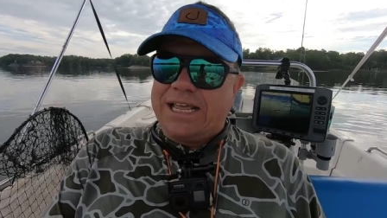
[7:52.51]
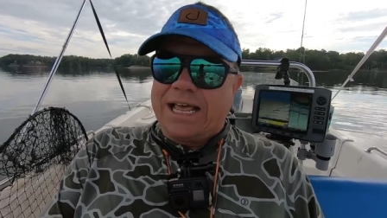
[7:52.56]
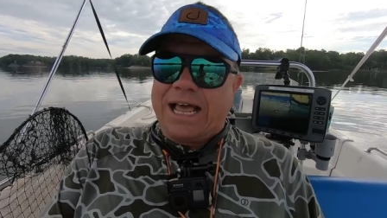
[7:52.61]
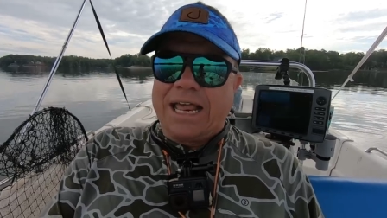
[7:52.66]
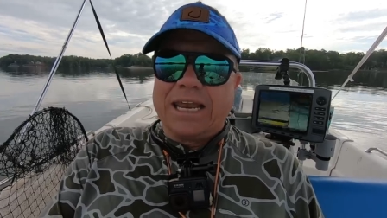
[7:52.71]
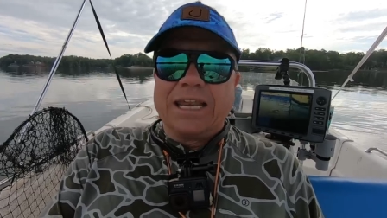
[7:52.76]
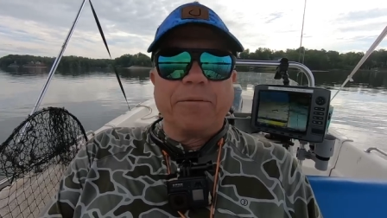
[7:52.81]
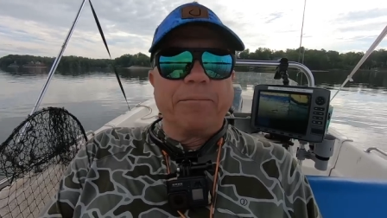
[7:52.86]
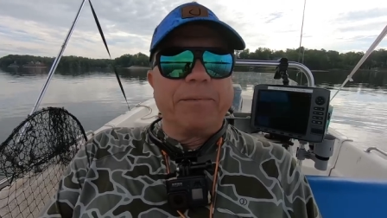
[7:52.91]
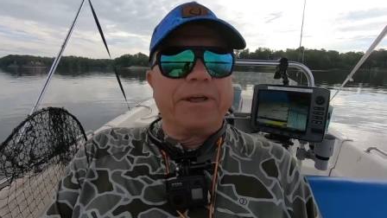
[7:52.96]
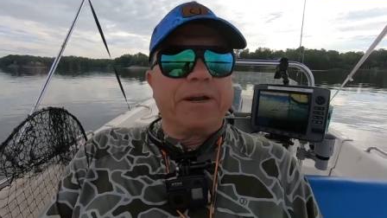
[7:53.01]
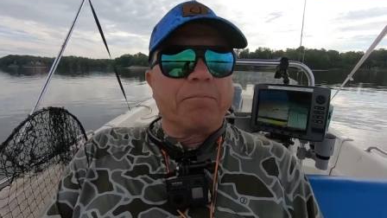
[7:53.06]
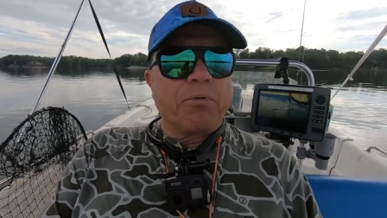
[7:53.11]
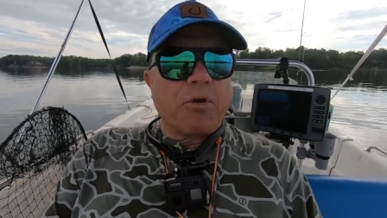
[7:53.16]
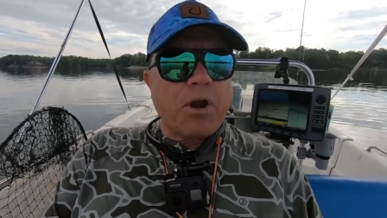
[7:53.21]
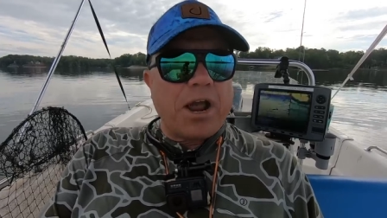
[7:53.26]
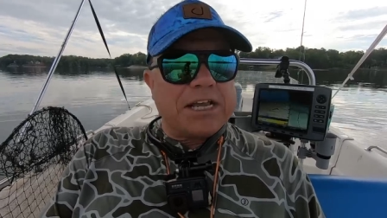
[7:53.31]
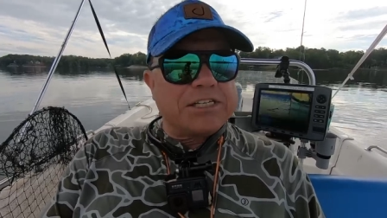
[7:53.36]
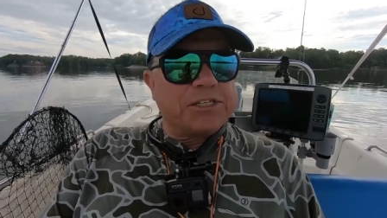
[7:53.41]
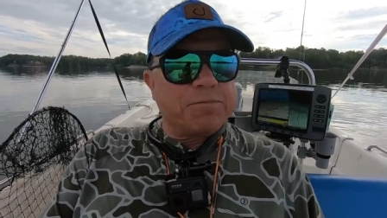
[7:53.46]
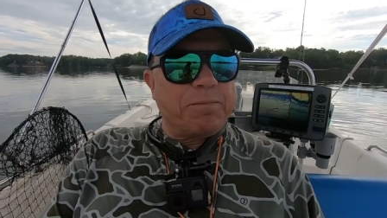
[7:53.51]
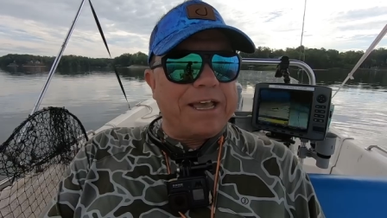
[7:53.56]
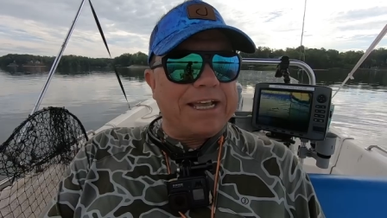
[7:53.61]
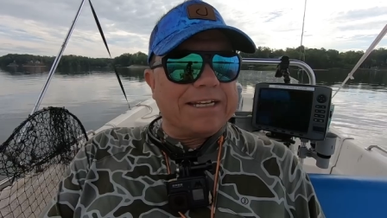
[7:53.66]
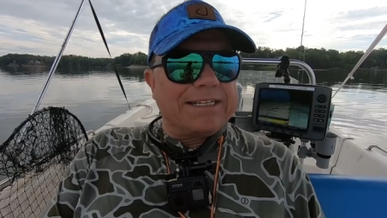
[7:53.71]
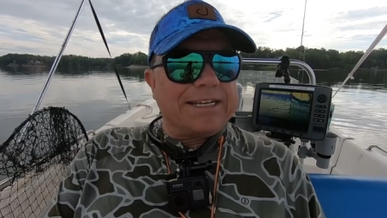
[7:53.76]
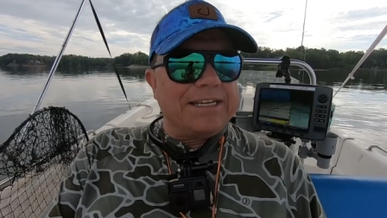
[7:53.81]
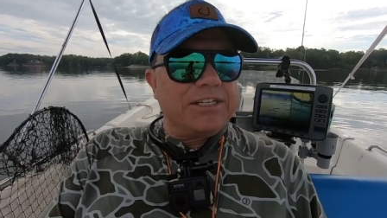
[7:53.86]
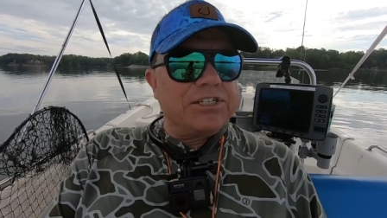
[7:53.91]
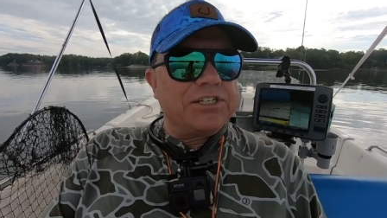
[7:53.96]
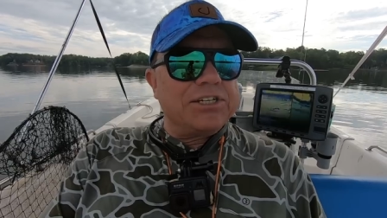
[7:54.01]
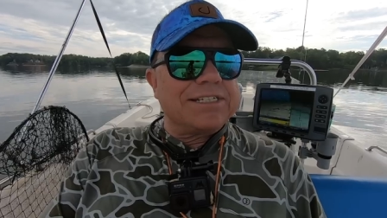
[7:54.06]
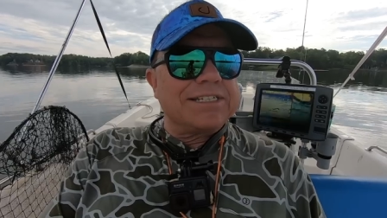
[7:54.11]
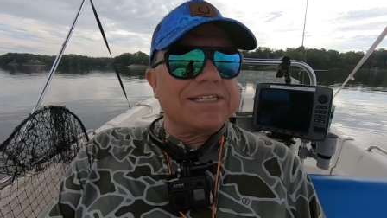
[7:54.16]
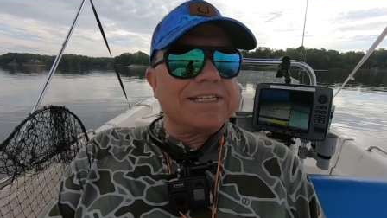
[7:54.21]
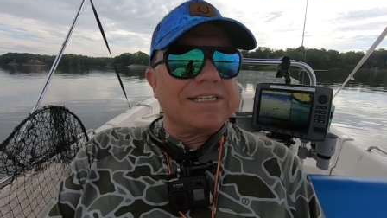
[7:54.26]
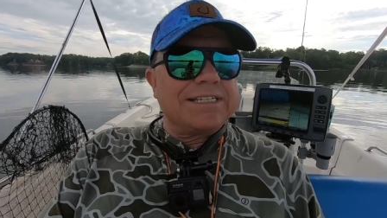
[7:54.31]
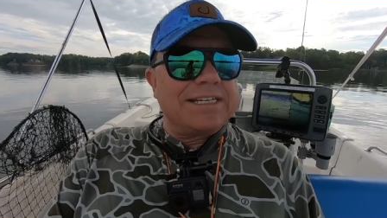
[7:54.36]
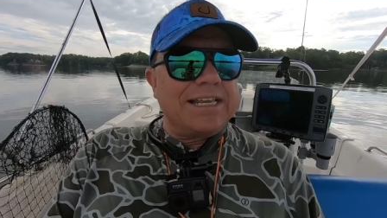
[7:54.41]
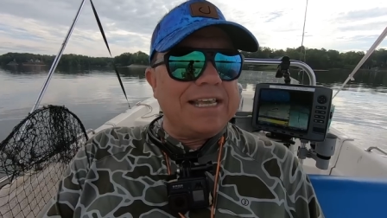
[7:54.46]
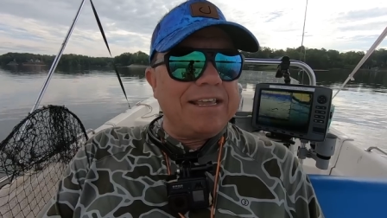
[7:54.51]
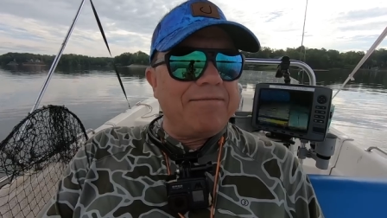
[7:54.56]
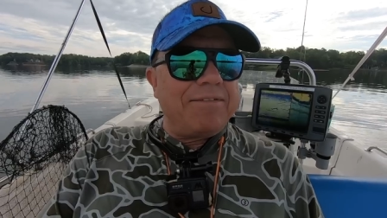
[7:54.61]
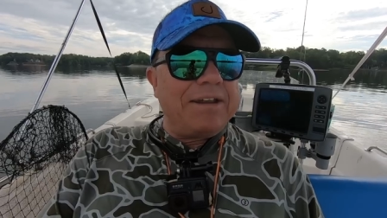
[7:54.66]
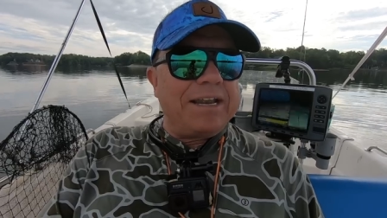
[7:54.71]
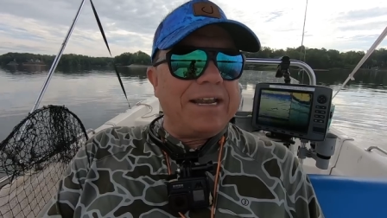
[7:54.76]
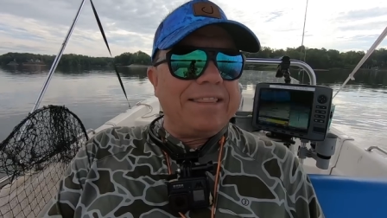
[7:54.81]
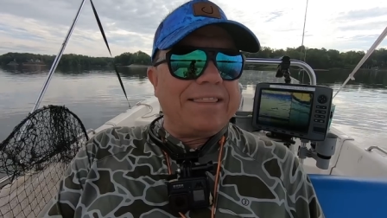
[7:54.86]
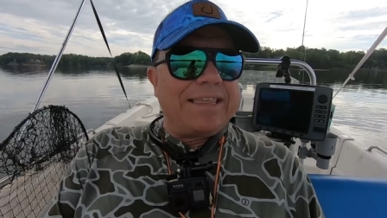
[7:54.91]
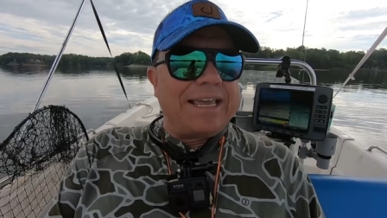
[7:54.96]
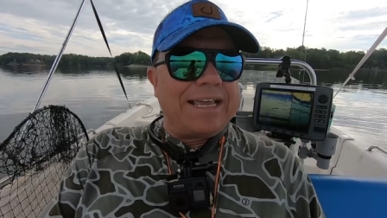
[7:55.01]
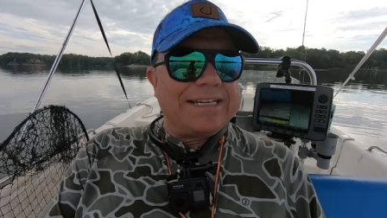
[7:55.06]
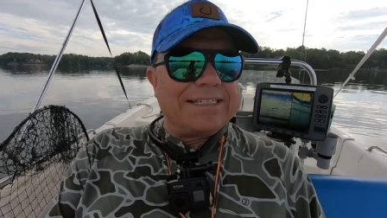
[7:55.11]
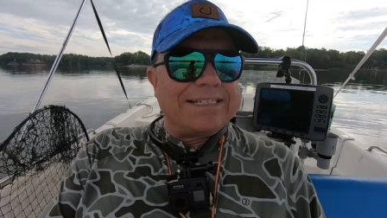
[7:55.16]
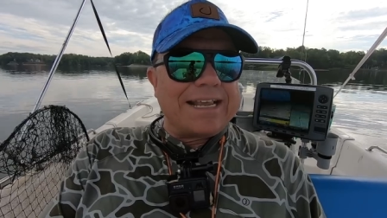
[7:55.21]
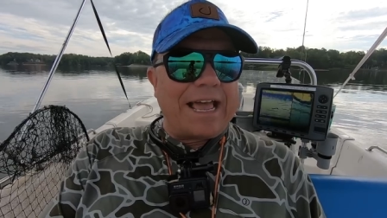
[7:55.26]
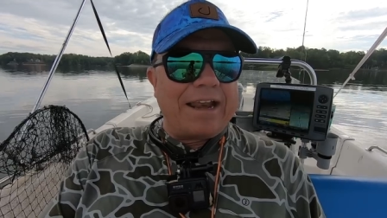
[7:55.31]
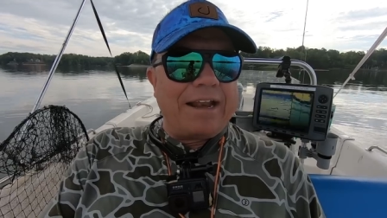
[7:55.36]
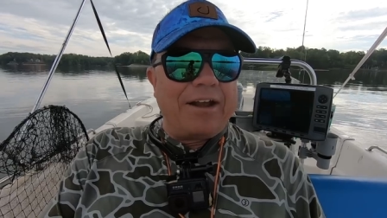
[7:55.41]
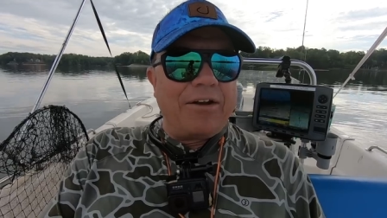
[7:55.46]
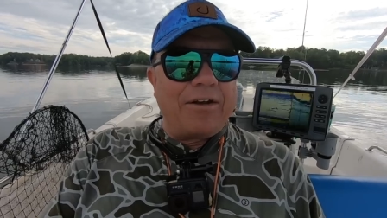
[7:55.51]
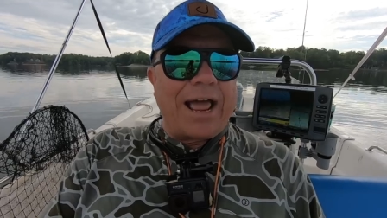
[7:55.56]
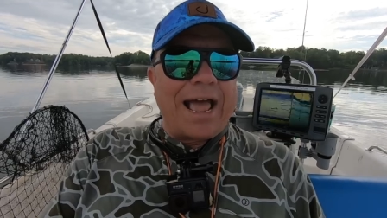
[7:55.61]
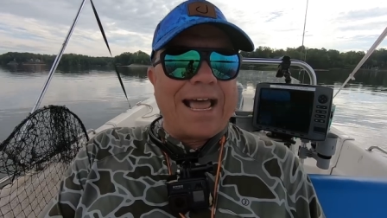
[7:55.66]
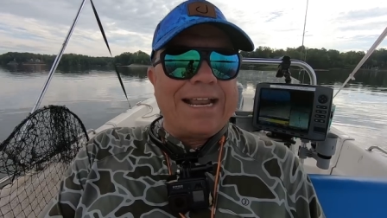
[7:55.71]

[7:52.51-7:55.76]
A little bit of prospecting just to see if anything is out here.